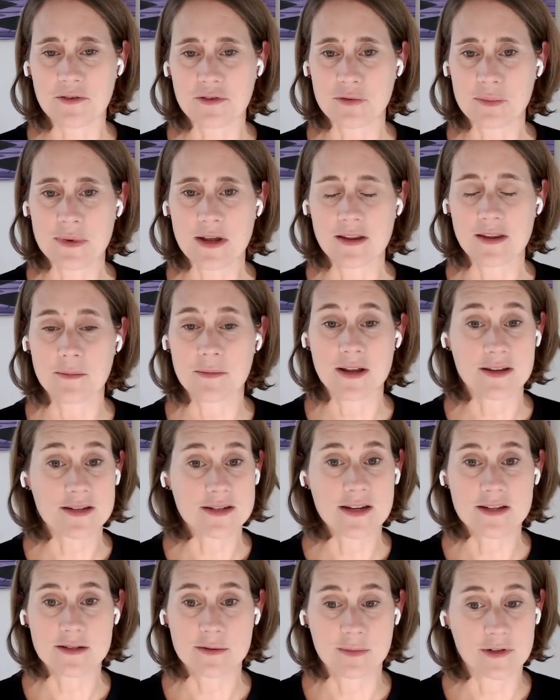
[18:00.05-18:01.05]
make them
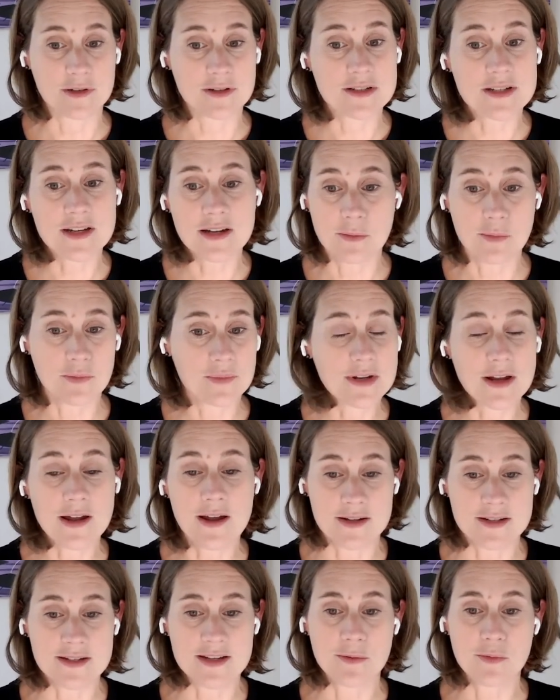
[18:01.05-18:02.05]
accessible. Same
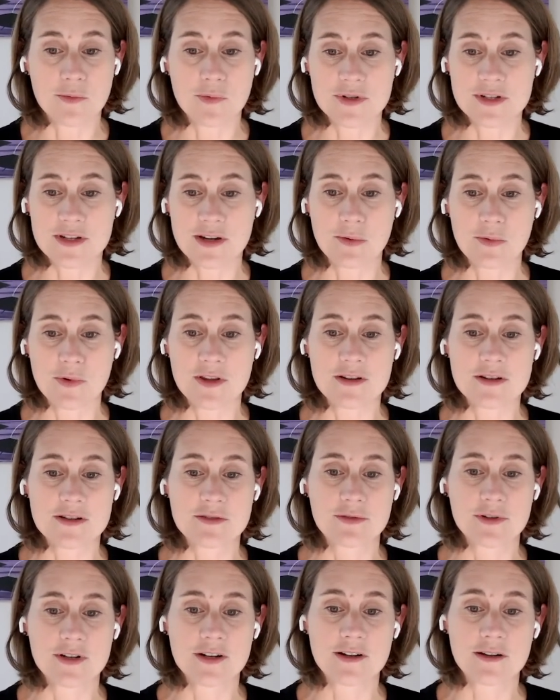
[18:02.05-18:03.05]
with these
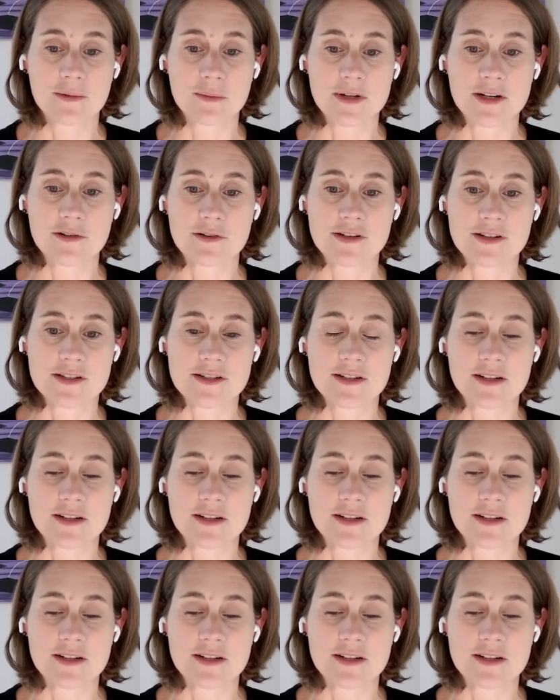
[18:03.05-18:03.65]
critical minerals